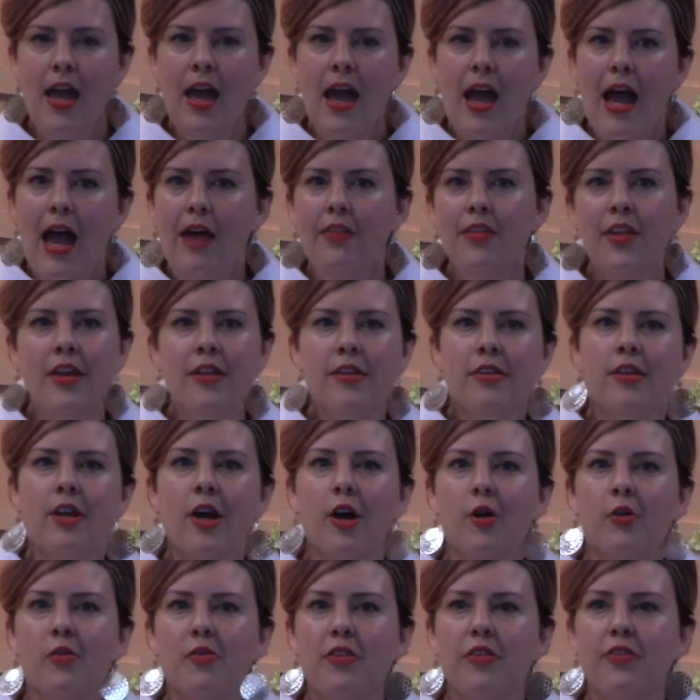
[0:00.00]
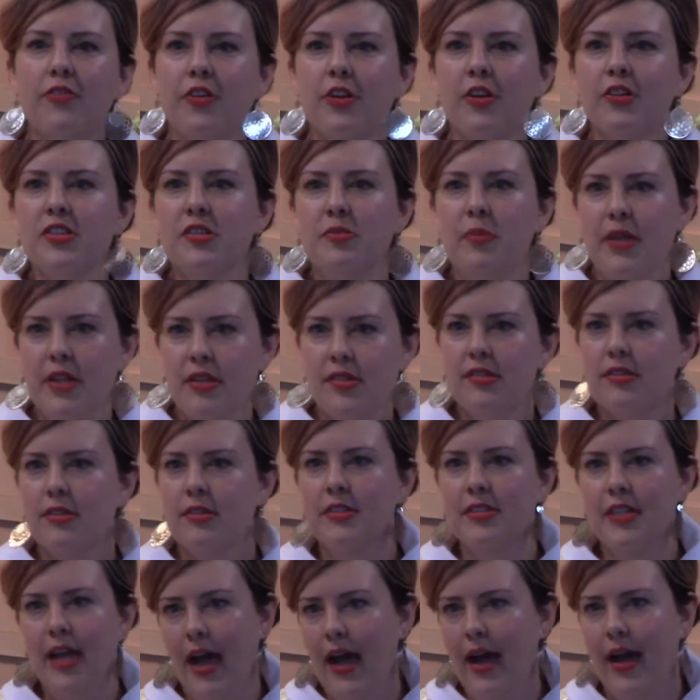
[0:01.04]
And then, you know, the first minister
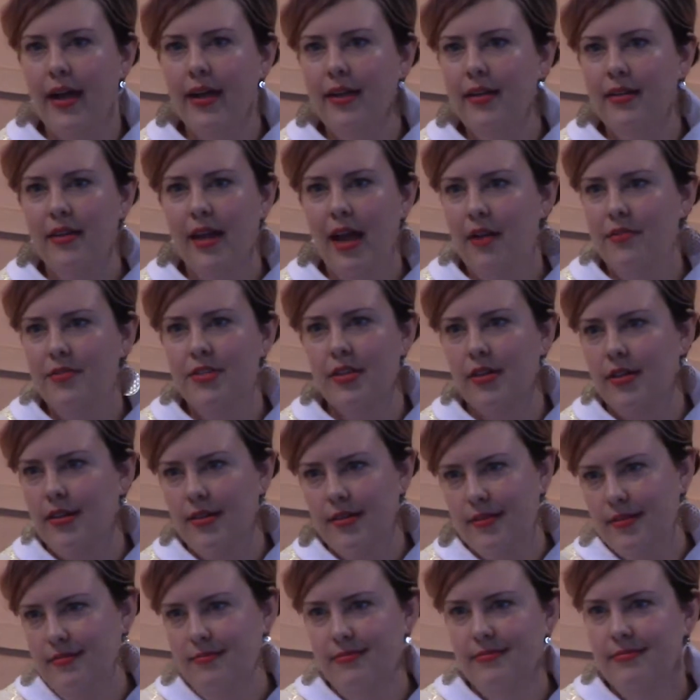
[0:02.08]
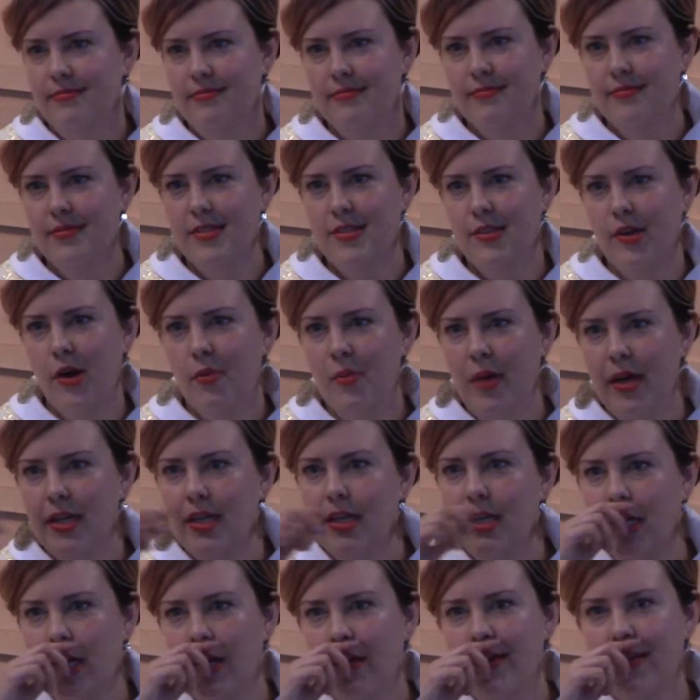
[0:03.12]
died after so many
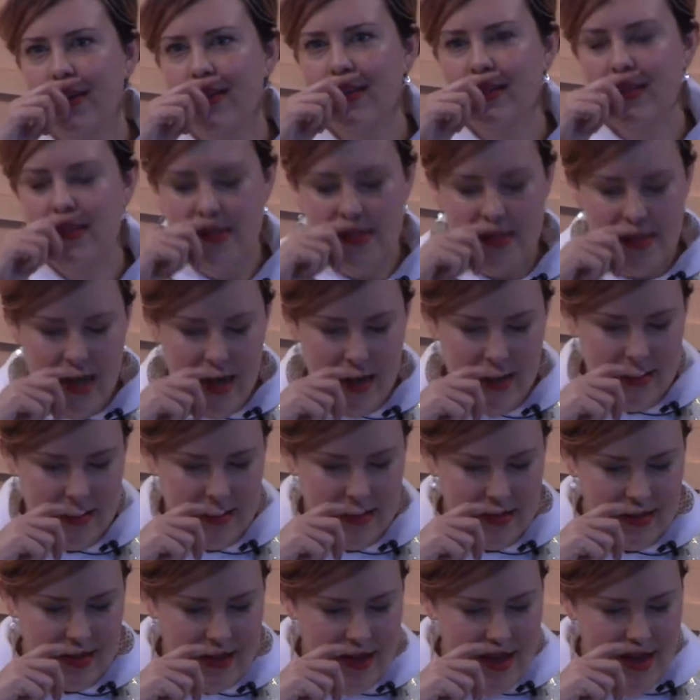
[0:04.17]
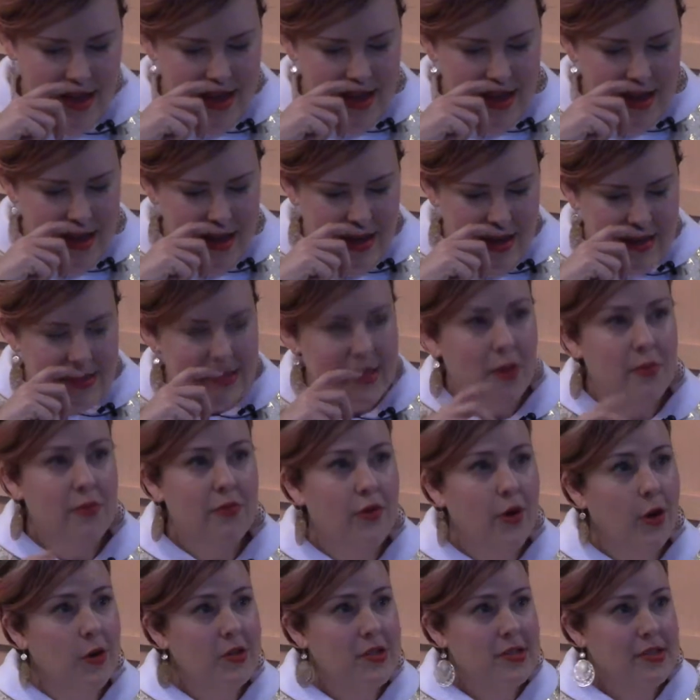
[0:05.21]
years, and some
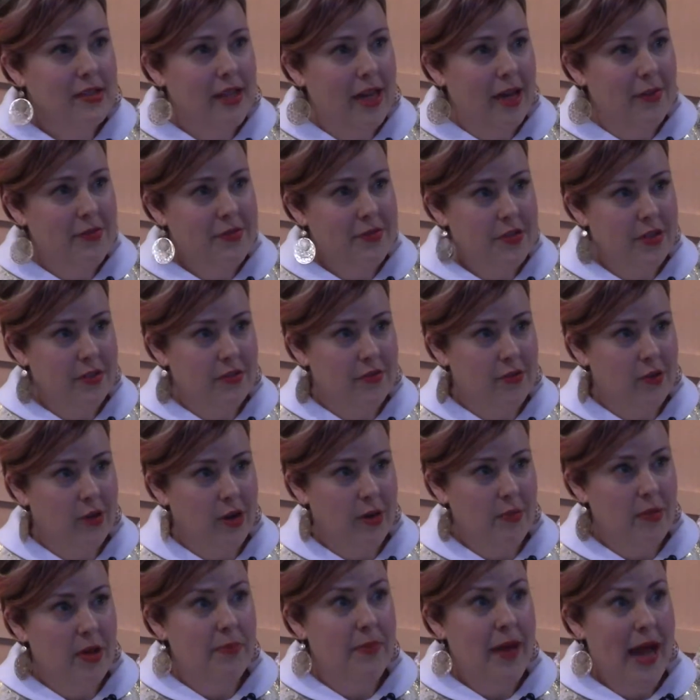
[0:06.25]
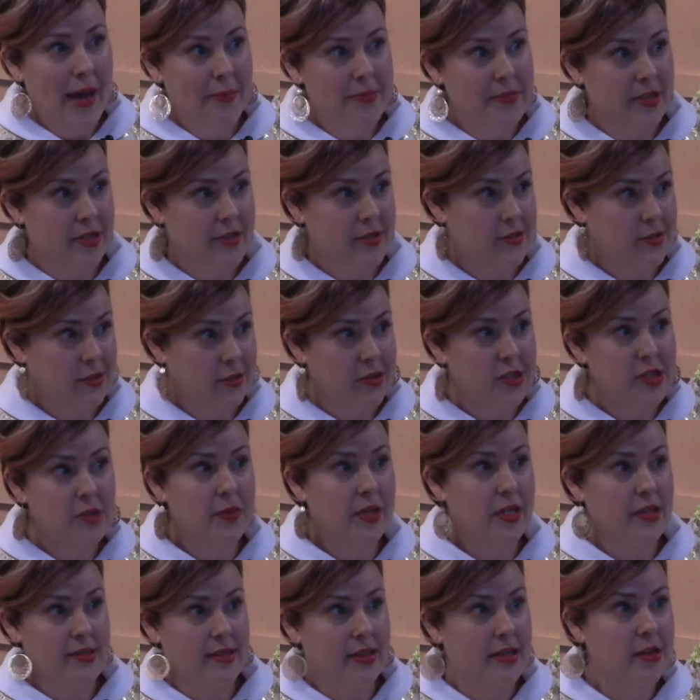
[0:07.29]
folks left to form a Baptist church
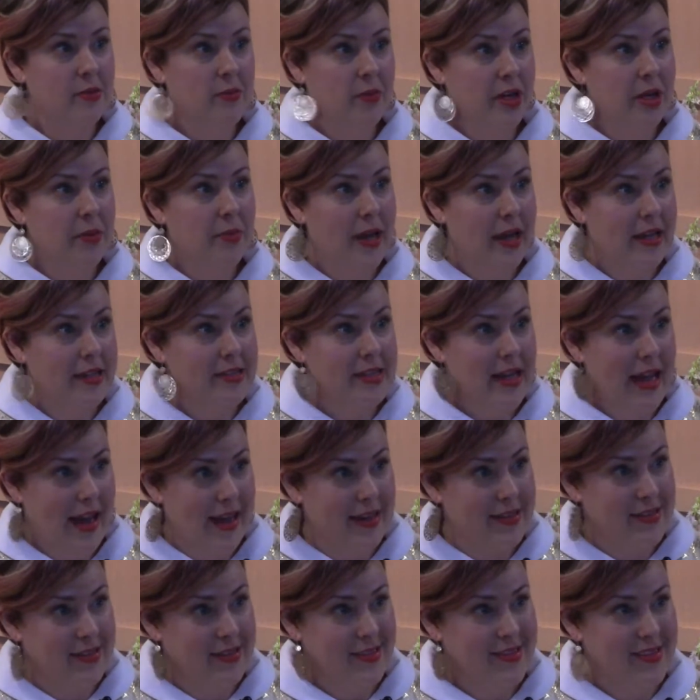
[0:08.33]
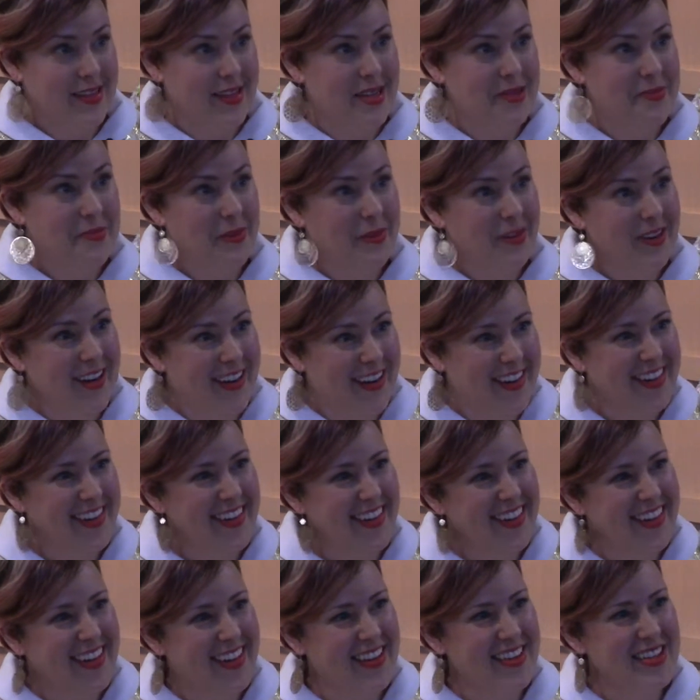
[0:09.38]
because they didn't want to pay taxes anymore.
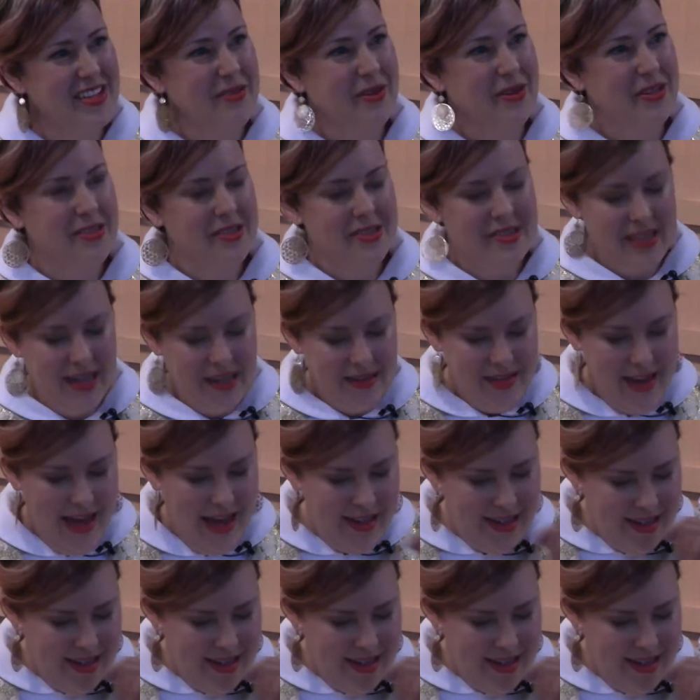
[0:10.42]
Can you understand that?